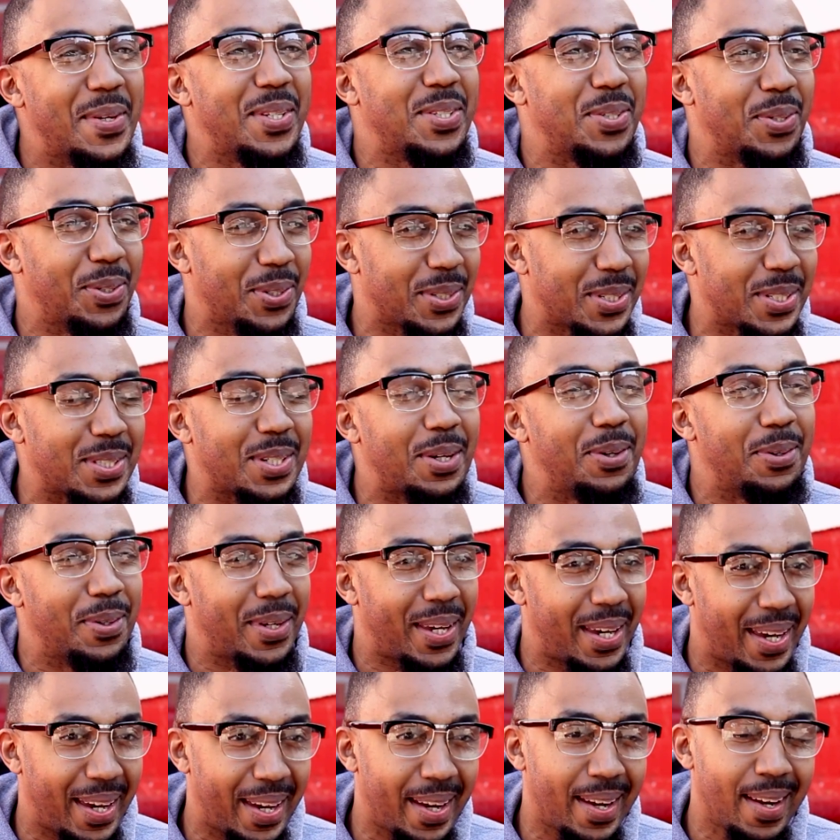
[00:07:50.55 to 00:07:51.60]
George is
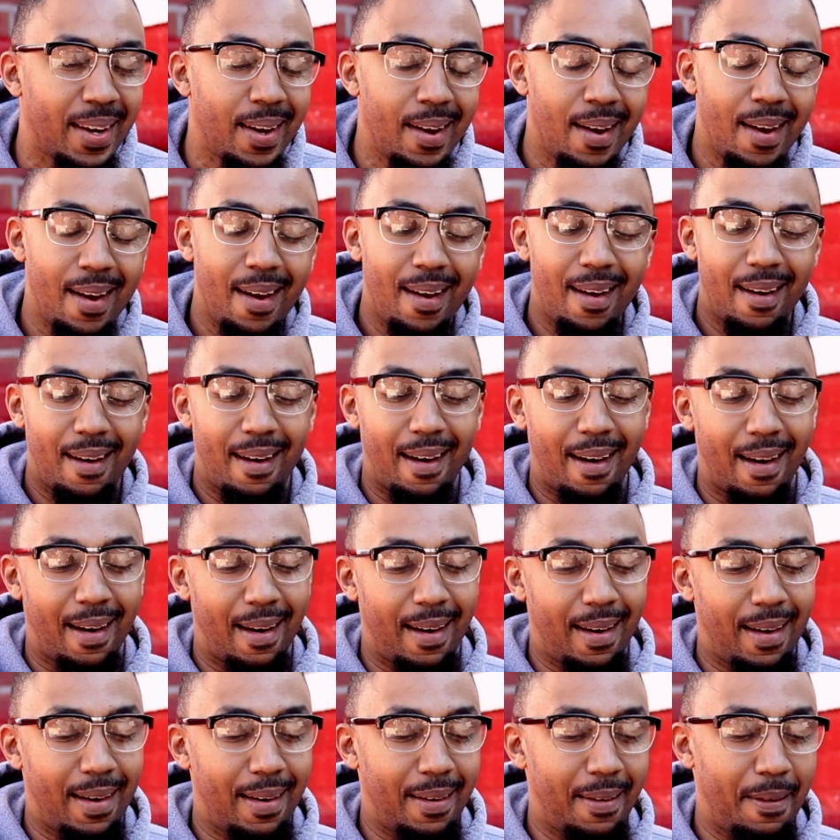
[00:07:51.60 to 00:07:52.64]
okay.
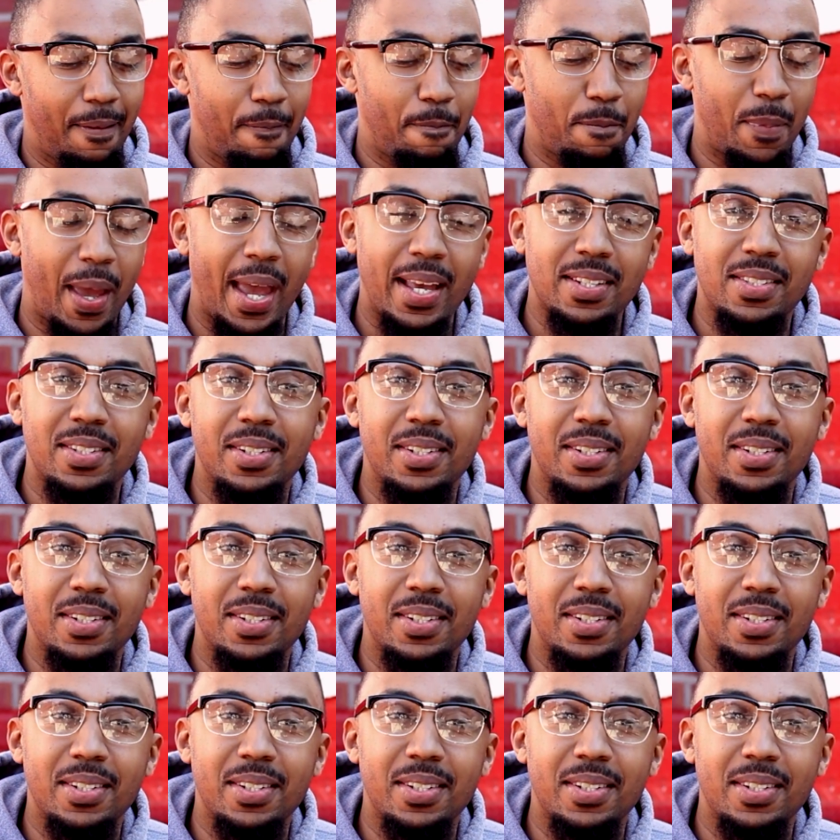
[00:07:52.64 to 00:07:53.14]
As